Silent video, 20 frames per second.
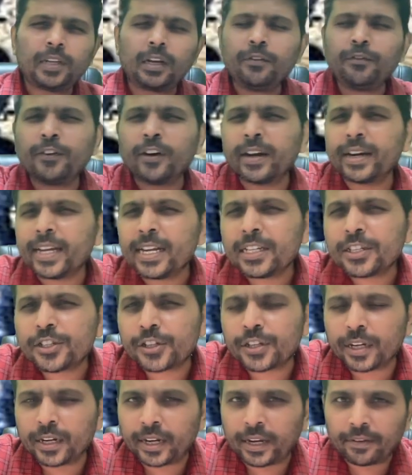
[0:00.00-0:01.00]
For
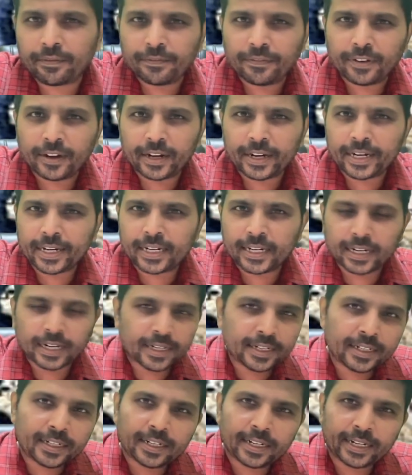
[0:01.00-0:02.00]
each and every
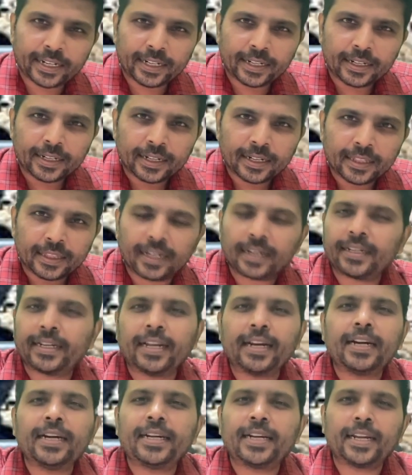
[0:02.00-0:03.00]
country, the
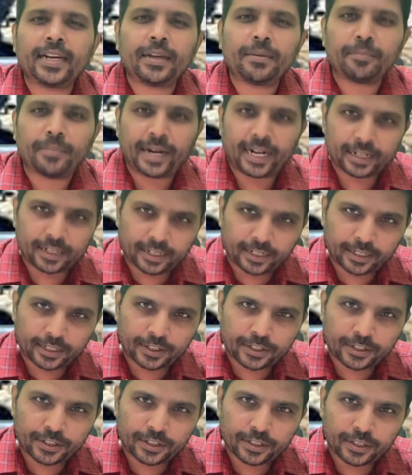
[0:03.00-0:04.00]
territory
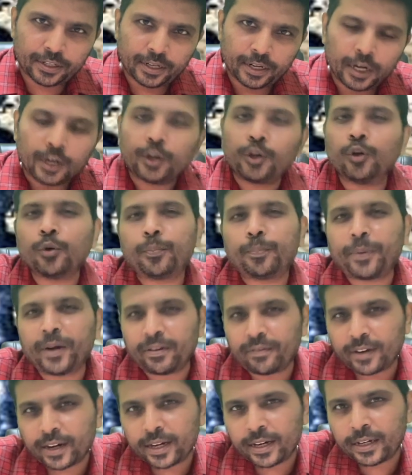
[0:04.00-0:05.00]
matters to
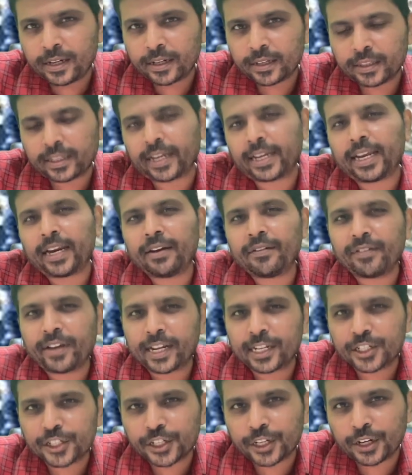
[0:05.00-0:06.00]
prevent the
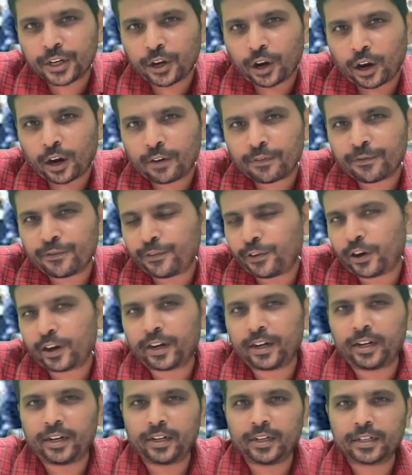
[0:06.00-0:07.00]
invasion of
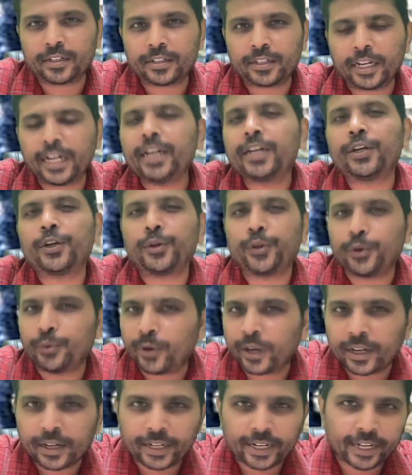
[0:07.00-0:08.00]
foreigners into
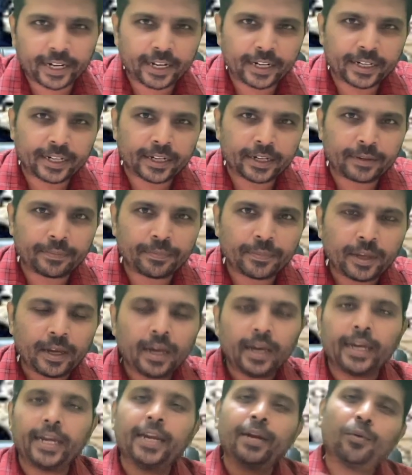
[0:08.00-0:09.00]
your territory.
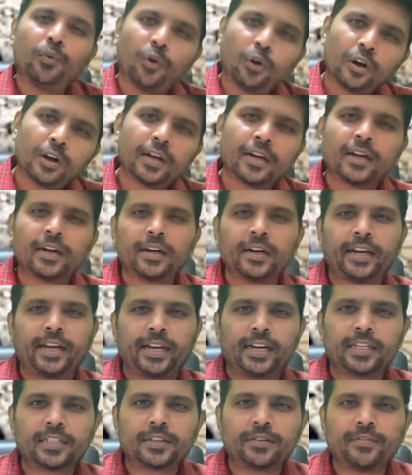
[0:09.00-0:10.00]
In olden
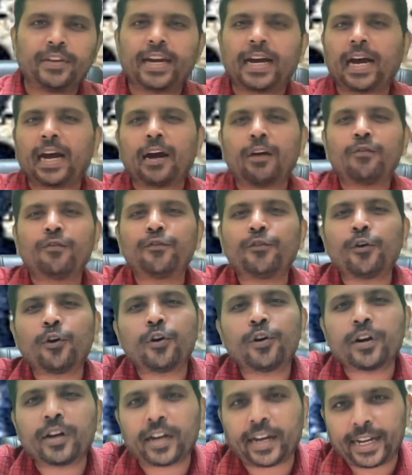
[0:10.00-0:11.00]
days, we have
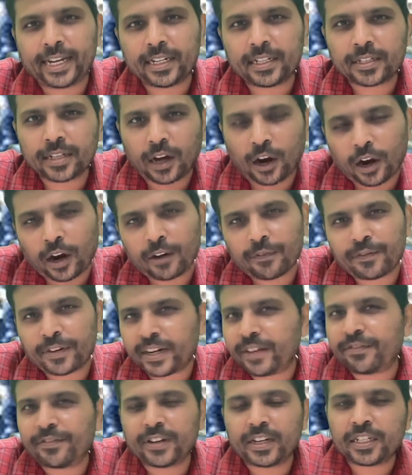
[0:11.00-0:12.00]
four kinds of
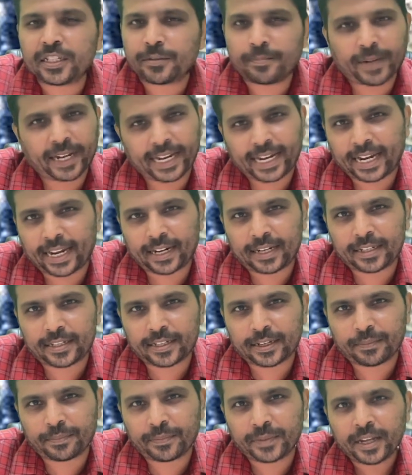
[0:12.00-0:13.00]
defense
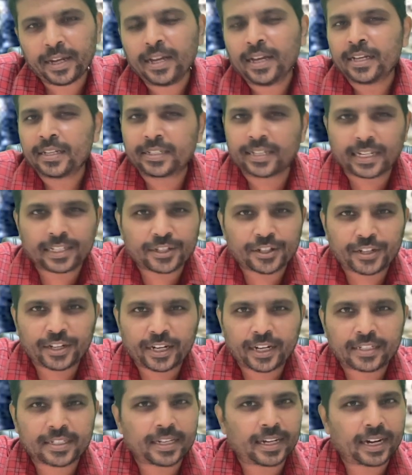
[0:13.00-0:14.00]
mechanism such
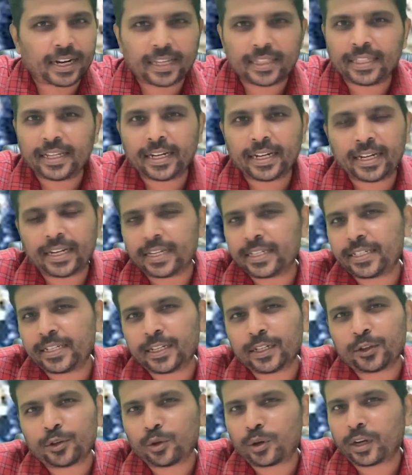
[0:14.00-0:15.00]
as Radha,
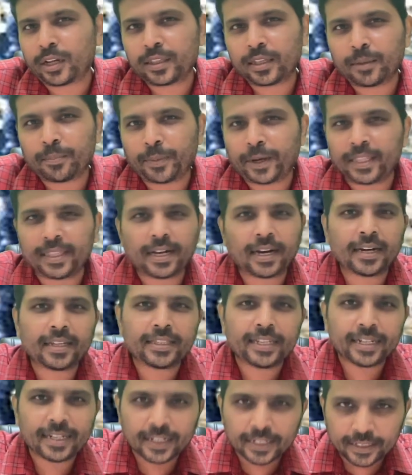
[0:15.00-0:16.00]
Gaja, Torada,
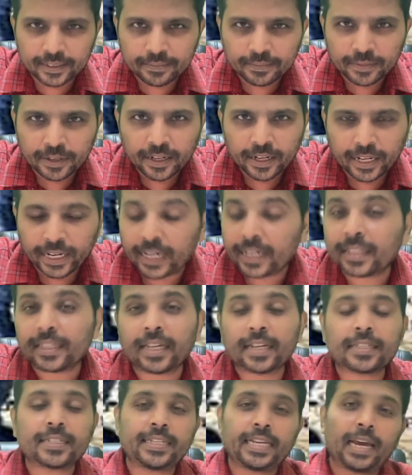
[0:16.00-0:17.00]
Padadigal. In
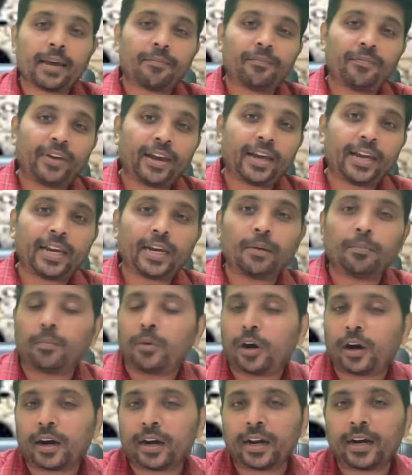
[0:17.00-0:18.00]
the same way, in
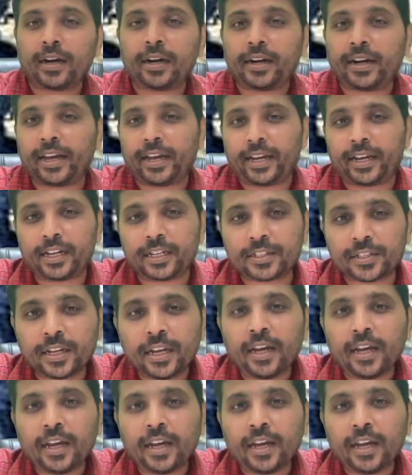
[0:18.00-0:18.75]
modern days,